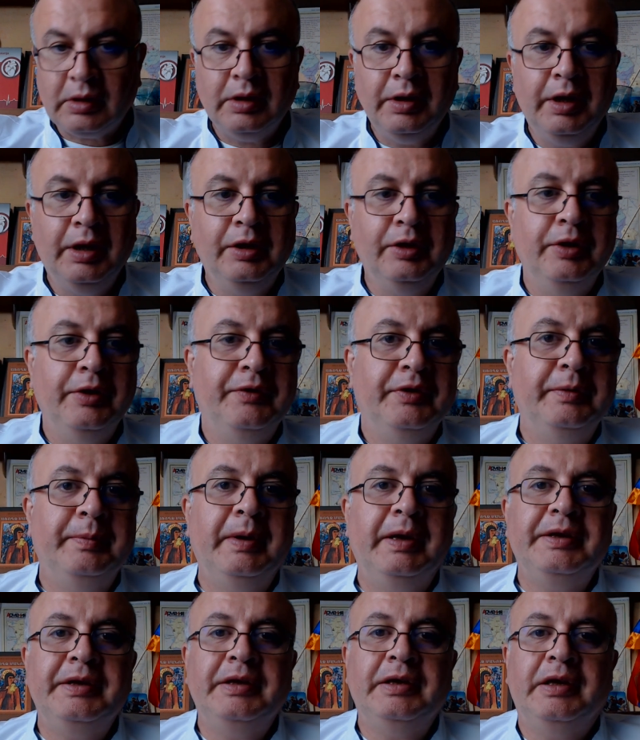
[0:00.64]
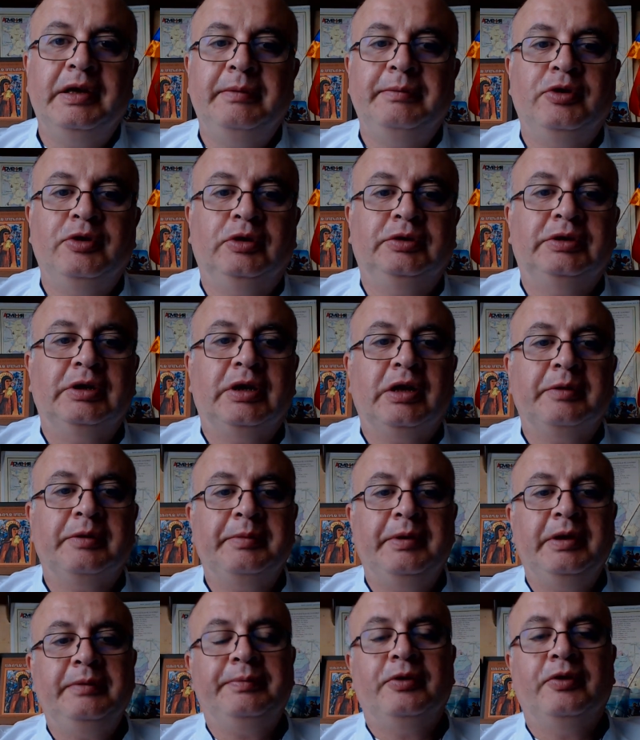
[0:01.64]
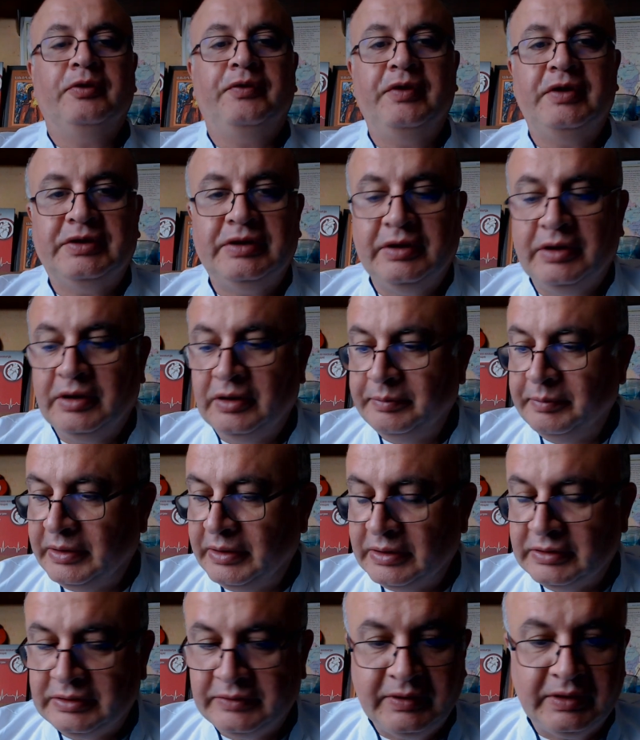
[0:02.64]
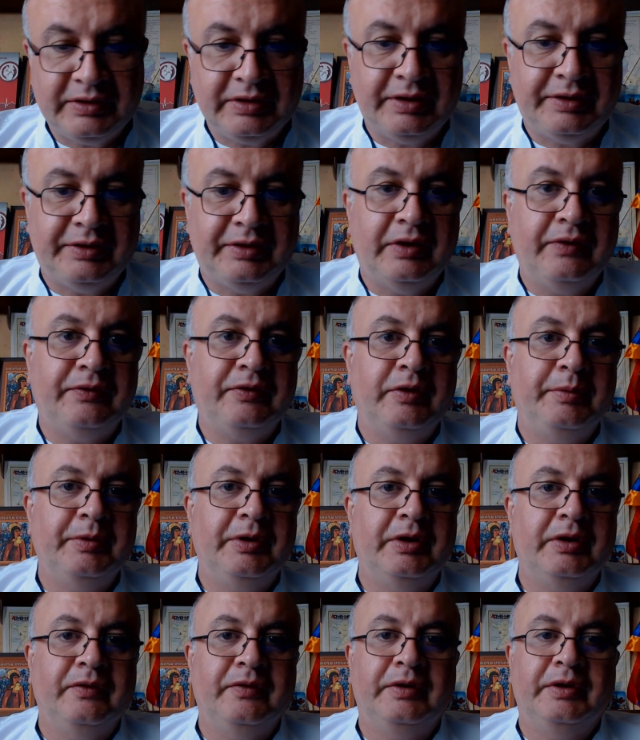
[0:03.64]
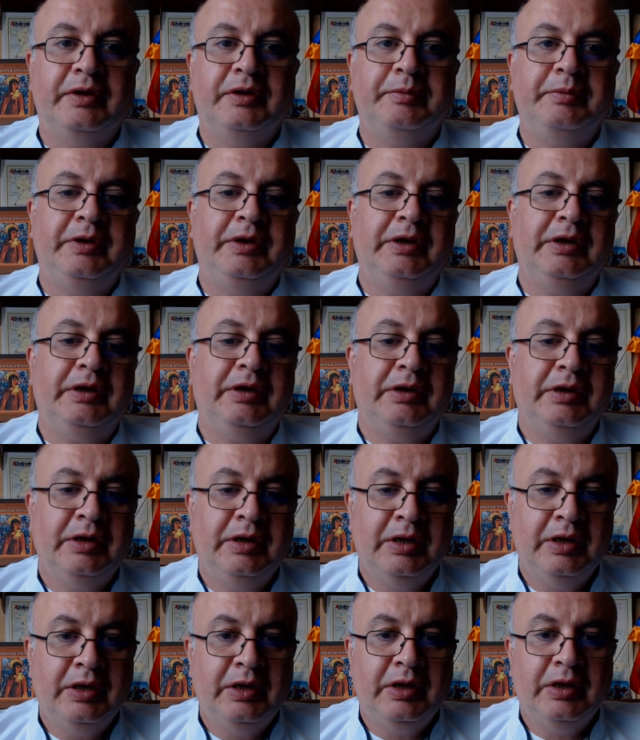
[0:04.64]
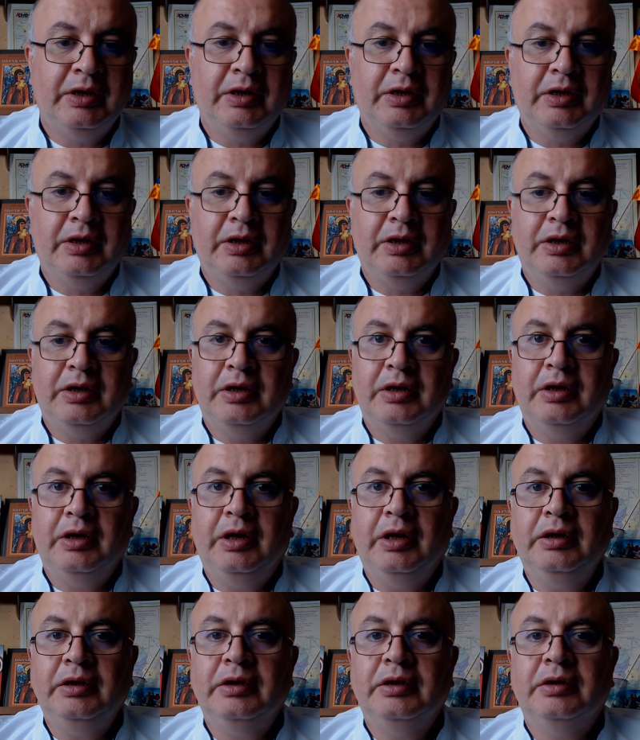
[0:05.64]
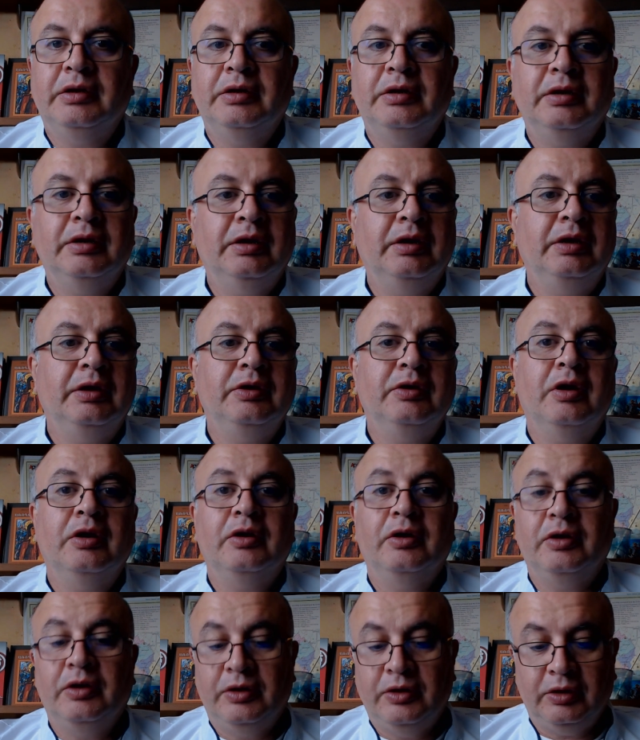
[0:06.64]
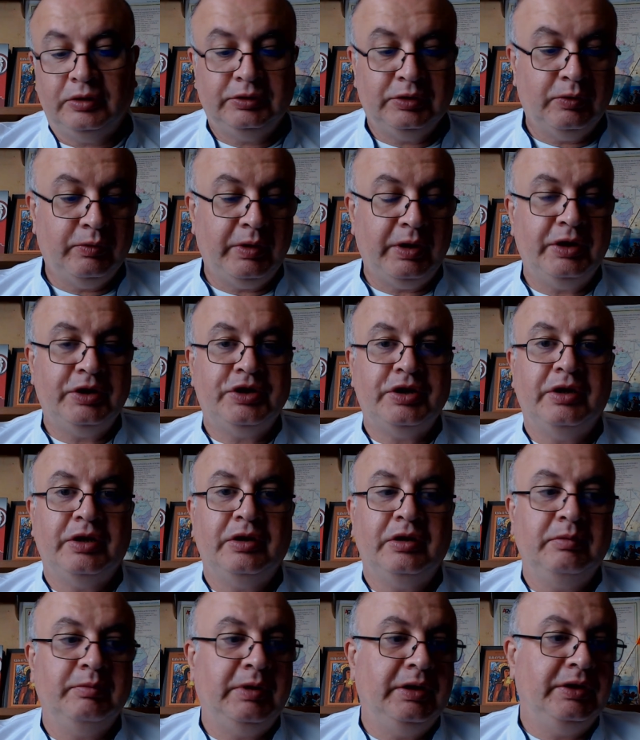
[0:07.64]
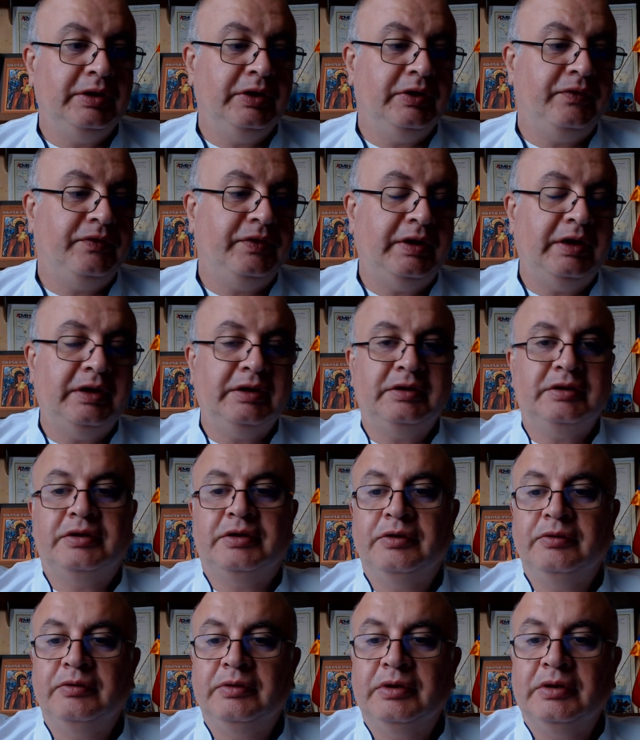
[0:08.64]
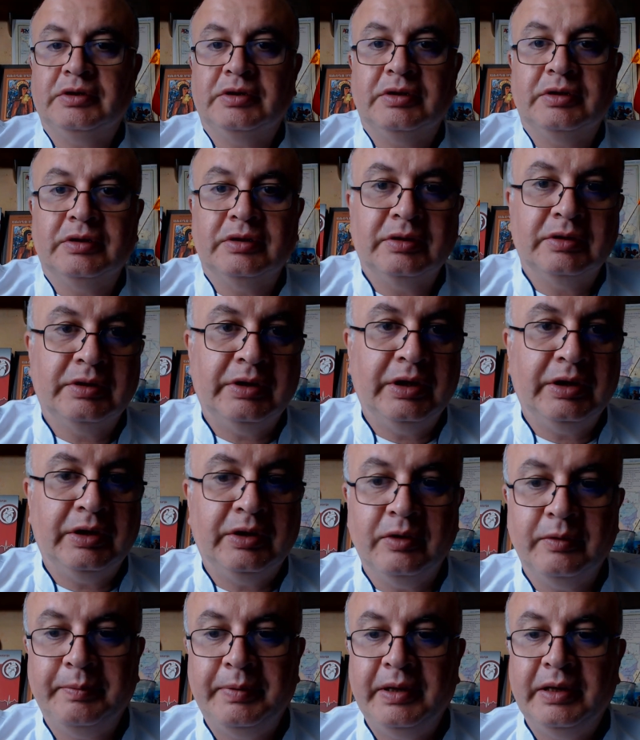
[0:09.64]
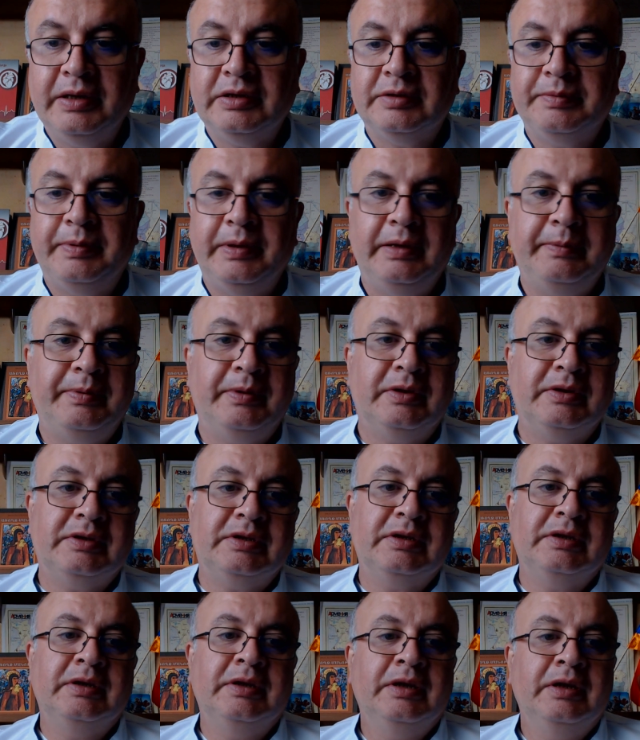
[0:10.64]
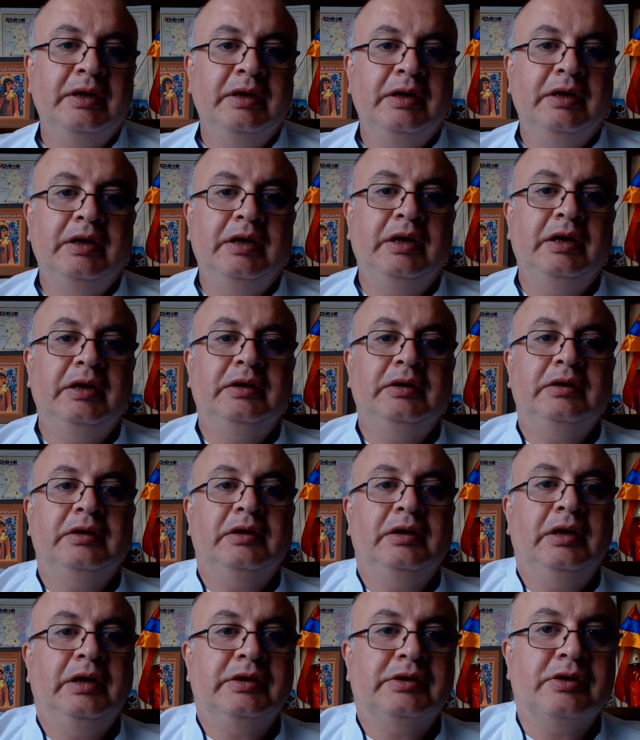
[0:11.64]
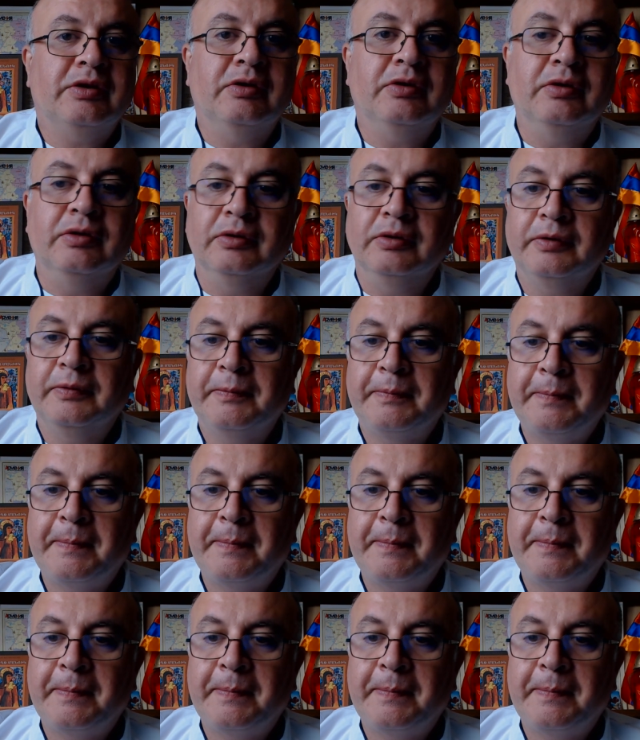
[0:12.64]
Hello, everybody. I'm Dr. Armen, Professor Armen Astvatsatryan from Yerevan, Armenia. And uh, you're on a Dr. Why channel, my dear friends, students. Take your pens, papers, and let's go on.